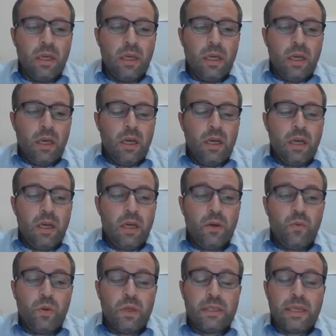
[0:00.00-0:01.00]

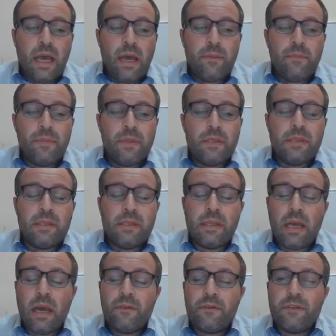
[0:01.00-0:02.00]
what happens
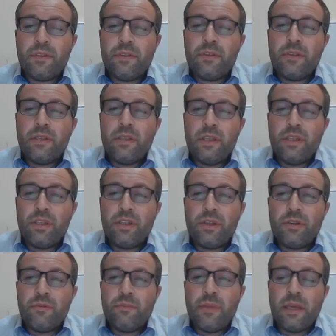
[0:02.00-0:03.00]
after the
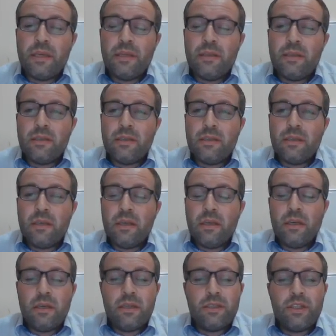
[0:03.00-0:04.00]
teacher make this
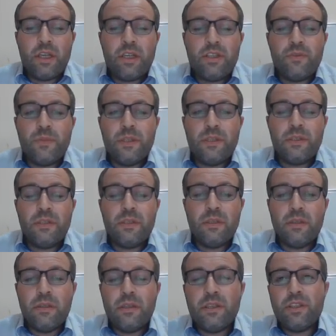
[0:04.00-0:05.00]
judgment?
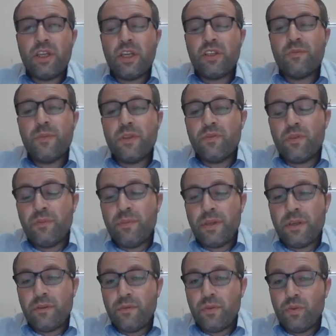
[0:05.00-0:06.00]
This judgment will be
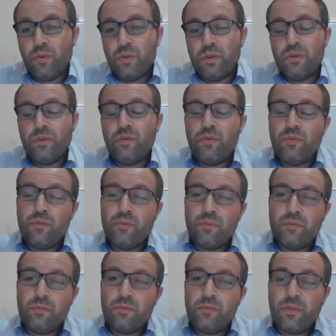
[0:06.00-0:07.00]
reviewed
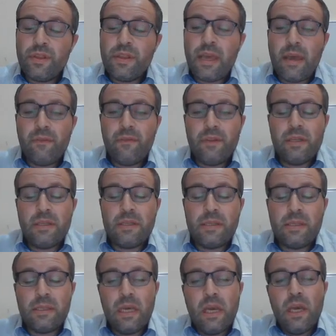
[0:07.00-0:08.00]
with
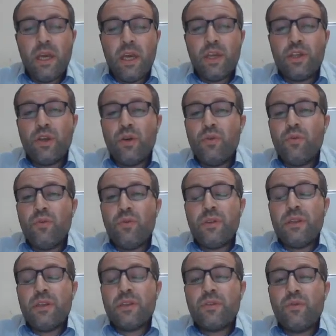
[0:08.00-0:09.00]
evidence. So with
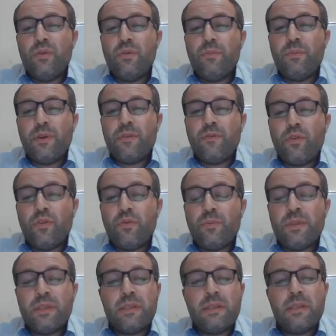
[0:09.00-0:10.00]
the school
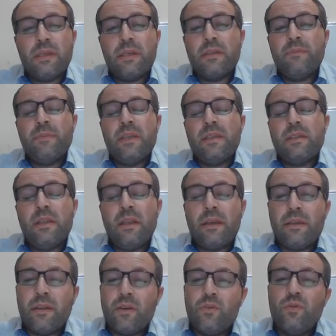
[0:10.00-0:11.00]
performance, it means
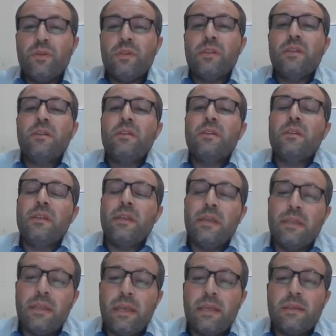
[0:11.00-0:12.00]
like the quizzes, the
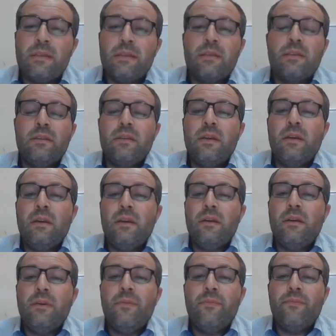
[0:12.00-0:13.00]
tests,
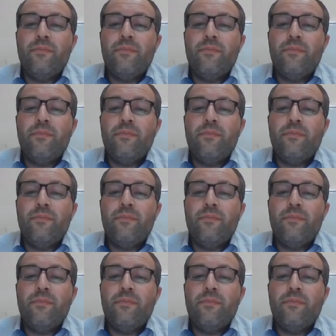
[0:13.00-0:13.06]
the